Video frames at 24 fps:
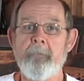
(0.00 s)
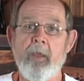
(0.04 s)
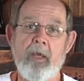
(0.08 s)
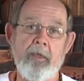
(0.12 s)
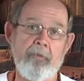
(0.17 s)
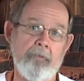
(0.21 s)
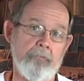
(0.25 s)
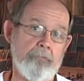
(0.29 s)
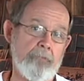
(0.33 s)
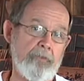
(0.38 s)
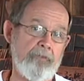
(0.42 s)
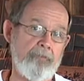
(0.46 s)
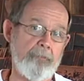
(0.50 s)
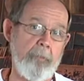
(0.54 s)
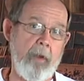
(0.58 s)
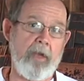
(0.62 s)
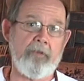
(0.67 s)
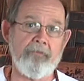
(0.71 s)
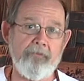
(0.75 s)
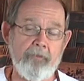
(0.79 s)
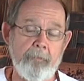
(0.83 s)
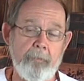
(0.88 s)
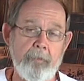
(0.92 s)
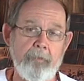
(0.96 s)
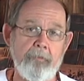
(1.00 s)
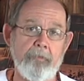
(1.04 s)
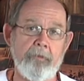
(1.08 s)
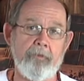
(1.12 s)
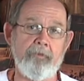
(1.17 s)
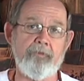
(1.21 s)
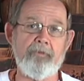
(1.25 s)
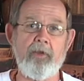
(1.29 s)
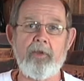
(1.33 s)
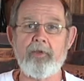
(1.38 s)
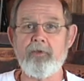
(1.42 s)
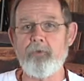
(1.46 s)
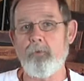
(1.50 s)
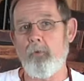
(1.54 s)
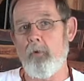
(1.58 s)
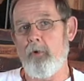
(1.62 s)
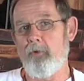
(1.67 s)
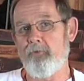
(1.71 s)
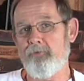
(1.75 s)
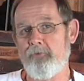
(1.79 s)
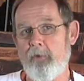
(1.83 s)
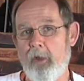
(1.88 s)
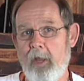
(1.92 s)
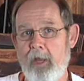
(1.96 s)
and the responsibilities that you
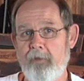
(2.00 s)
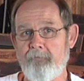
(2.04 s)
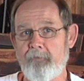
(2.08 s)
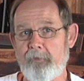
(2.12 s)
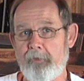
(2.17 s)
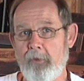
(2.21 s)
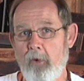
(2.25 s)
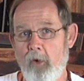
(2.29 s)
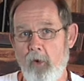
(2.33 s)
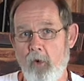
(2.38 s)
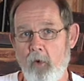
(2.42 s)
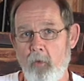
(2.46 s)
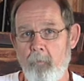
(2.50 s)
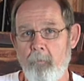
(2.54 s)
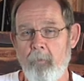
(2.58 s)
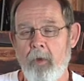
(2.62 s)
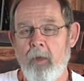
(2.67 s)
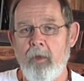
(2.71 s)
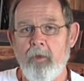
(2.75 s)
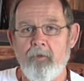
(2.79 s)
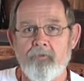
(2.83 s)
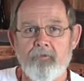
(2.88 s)
also have at home.